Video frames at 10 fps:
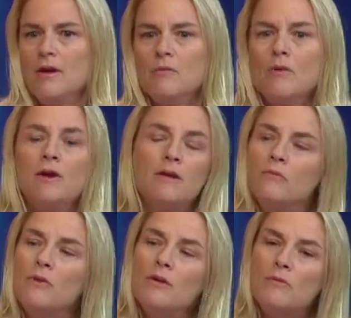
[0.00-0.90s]

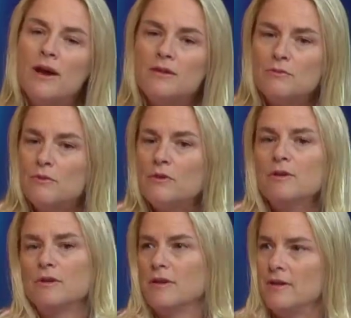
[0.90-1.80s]
What rights
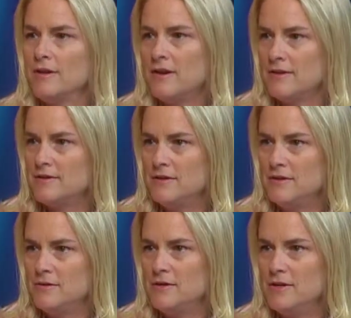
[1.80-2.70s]
were in the
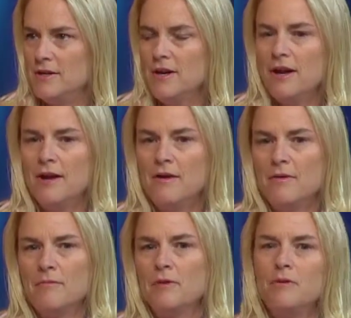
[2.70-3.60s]
Constitution?
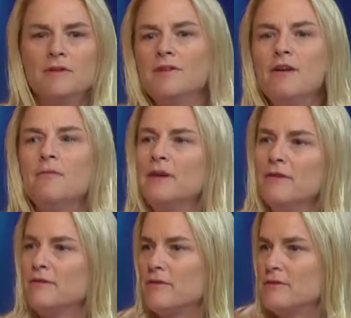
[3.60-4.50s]
Who can tell me
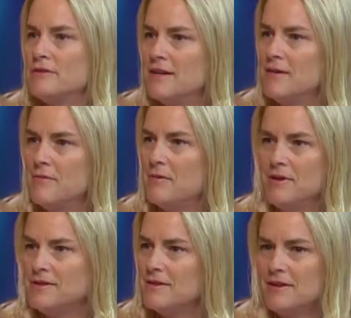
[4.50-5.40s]
the first 10
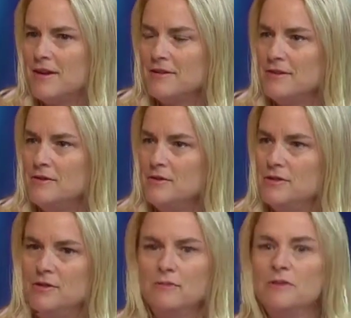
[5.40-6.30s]
amendments to the
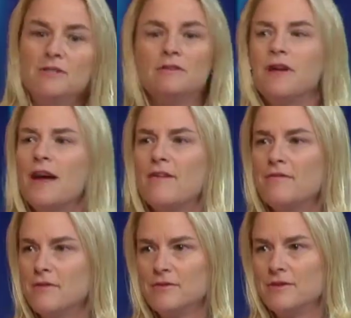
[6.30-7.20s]
Constitution? Do we still have
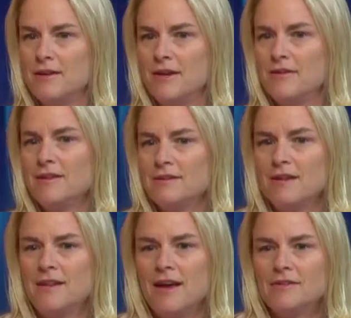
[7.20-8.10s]
those today? Things
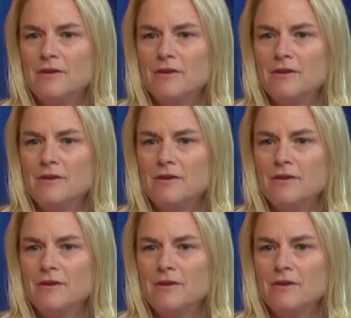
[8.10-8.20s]
like that.